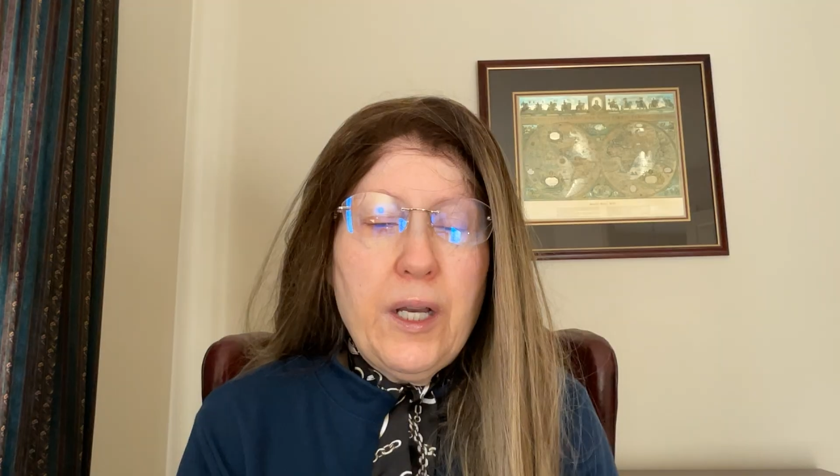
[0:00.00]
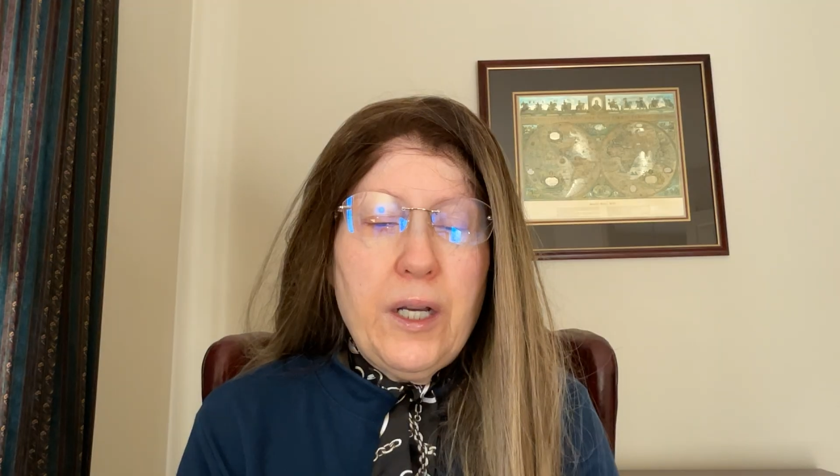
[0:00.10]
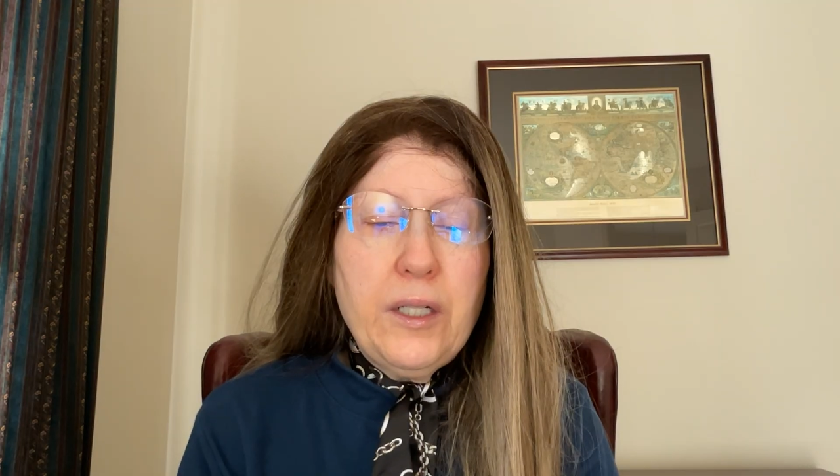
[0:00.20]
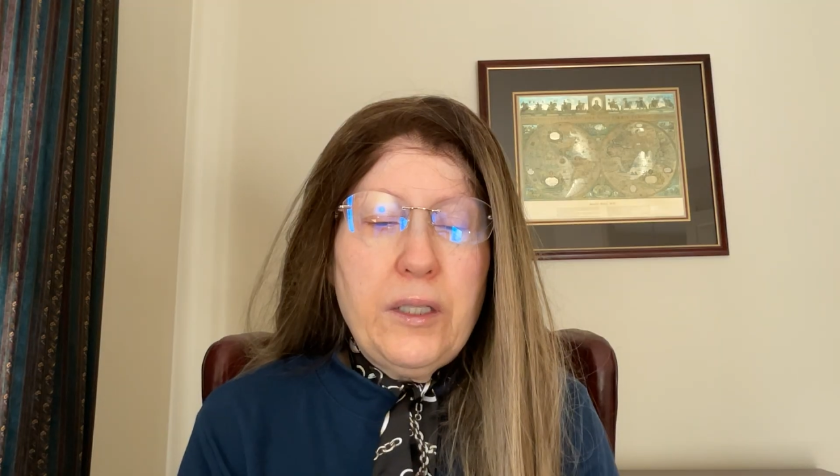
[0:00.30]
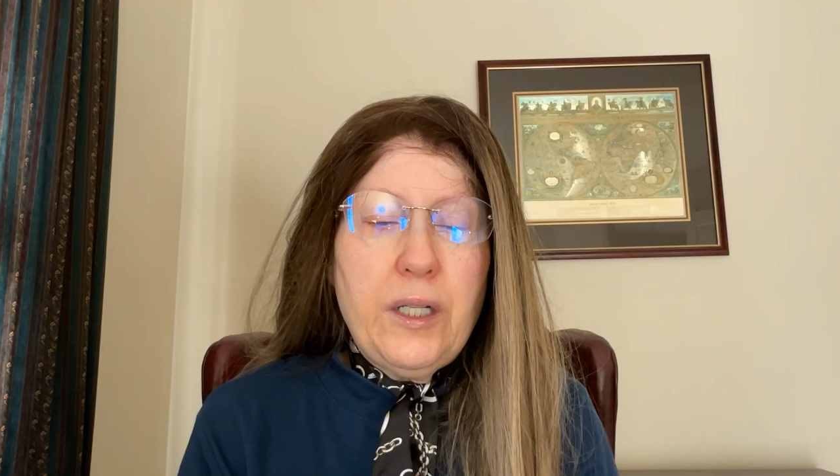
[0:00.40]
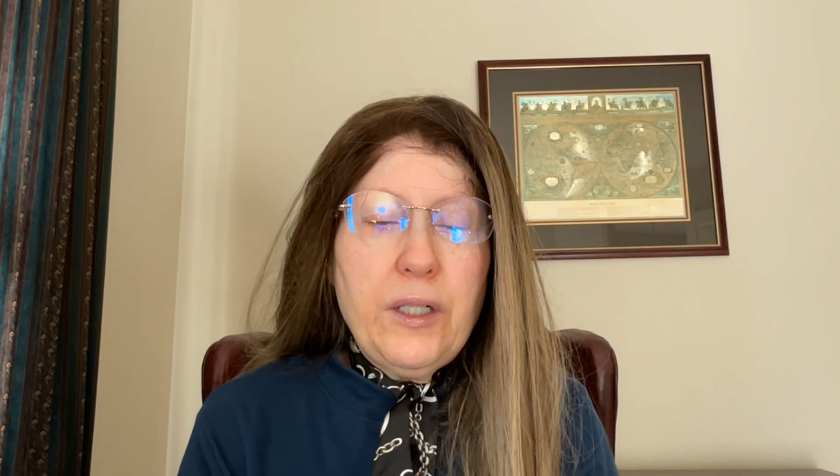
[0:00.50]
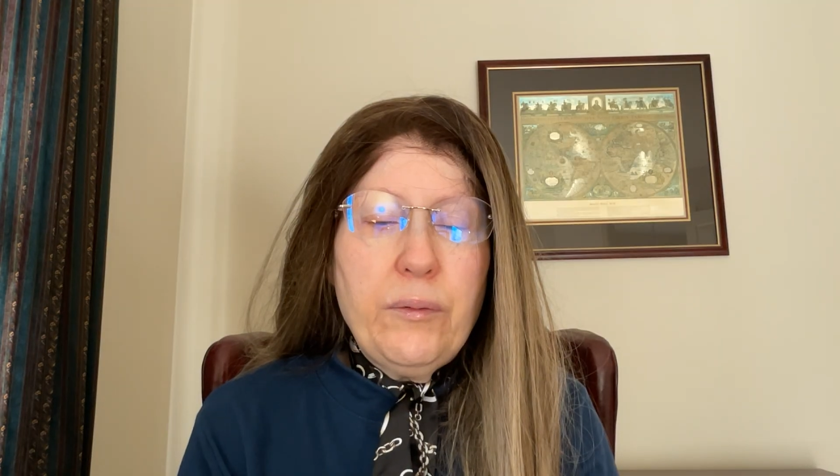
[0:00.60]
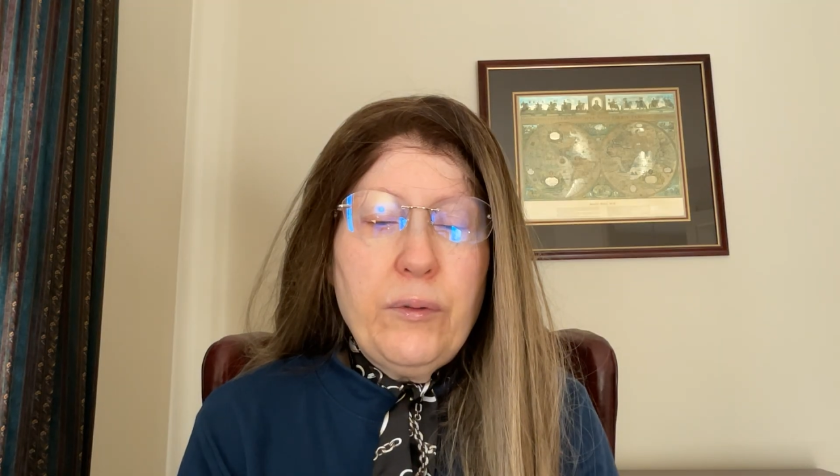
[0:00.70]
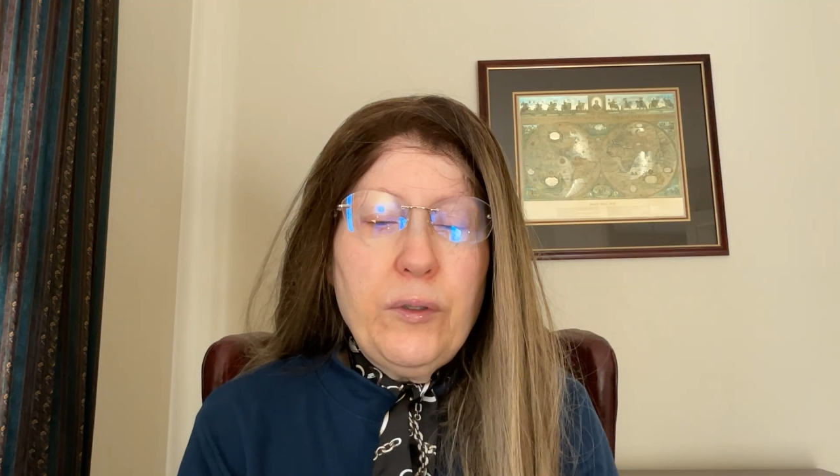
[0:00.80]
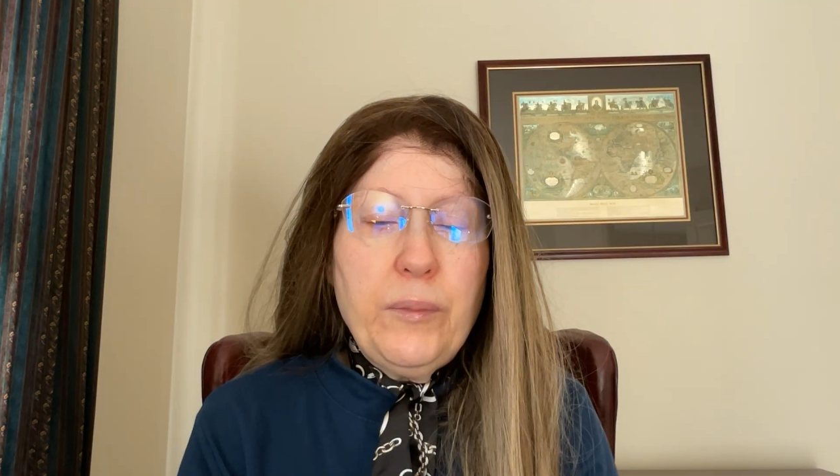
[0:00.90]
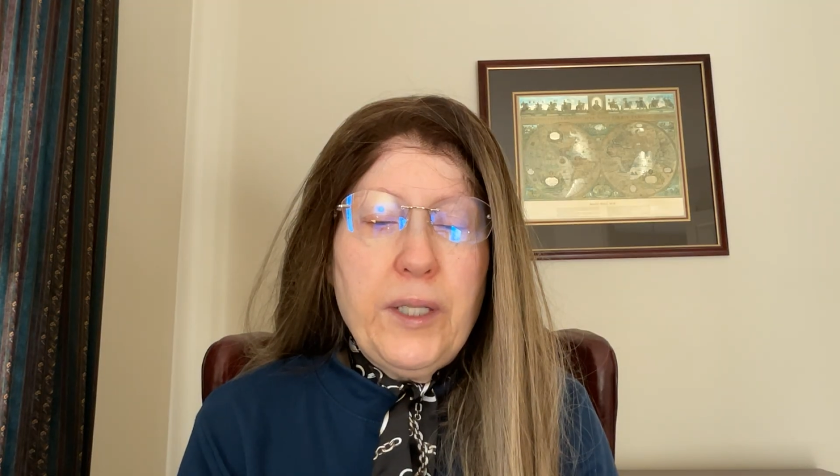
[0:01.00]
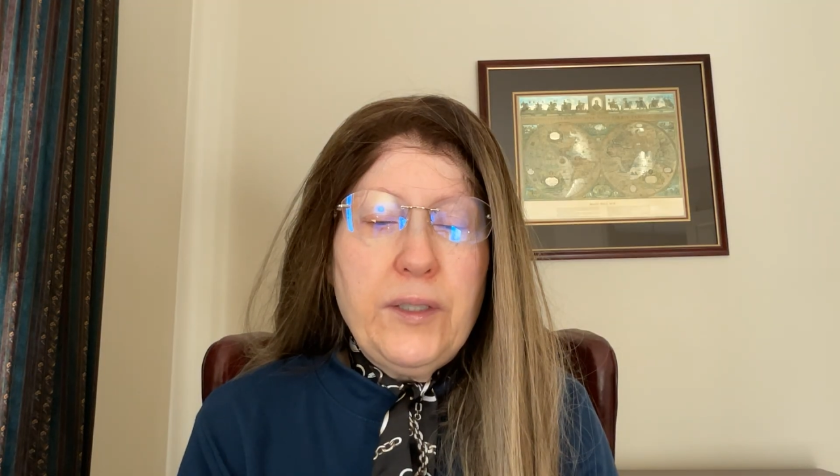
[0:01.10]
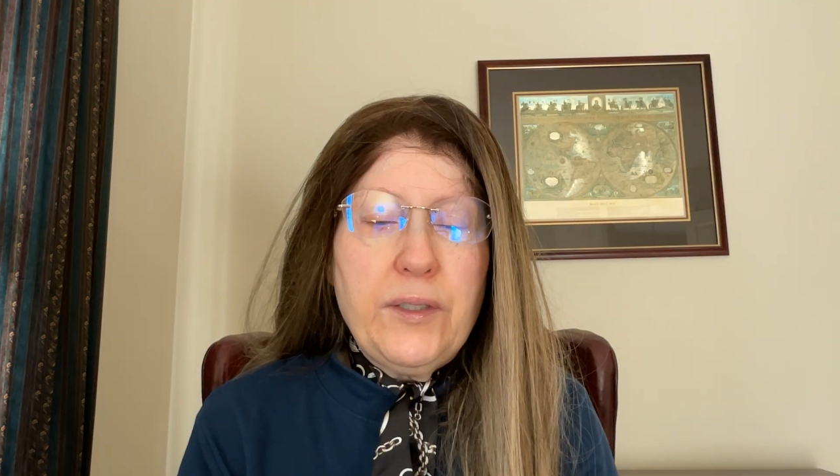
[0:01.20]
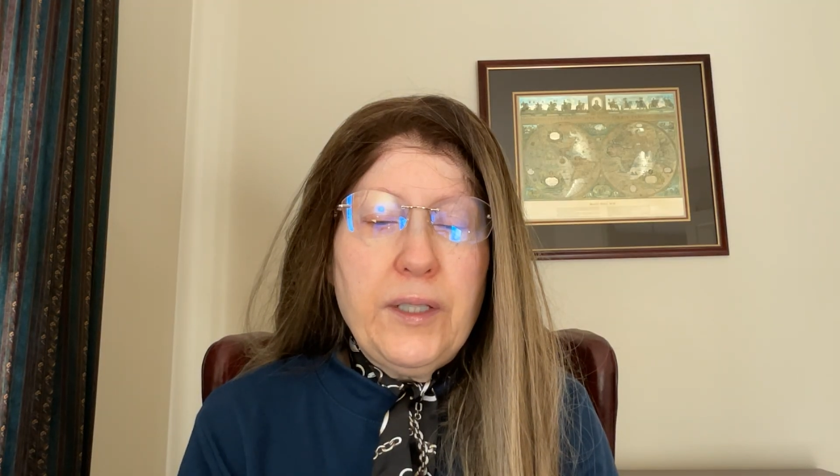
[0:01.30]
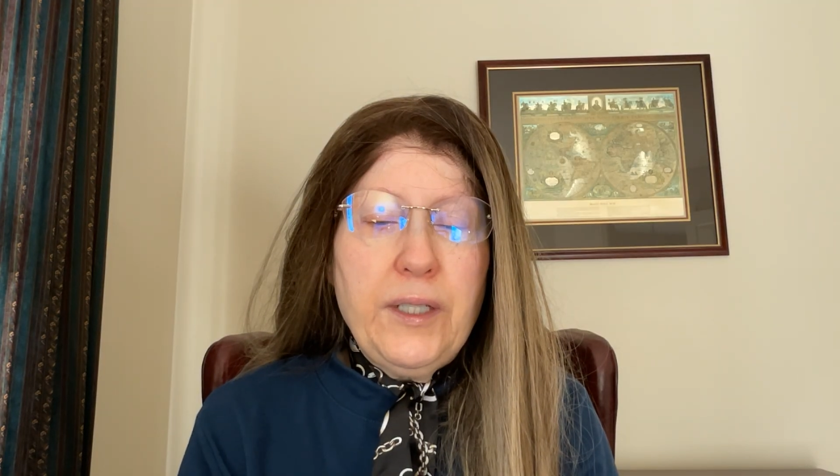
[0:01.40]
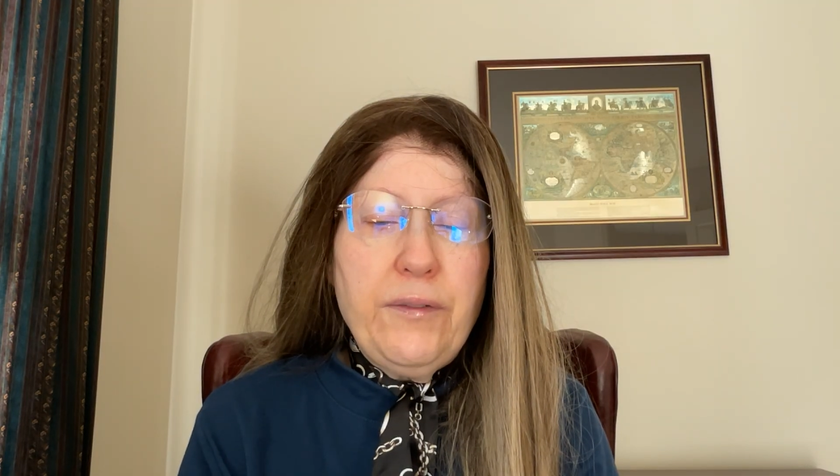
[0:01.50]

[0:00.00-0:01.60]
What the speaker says: A cluttered room instantly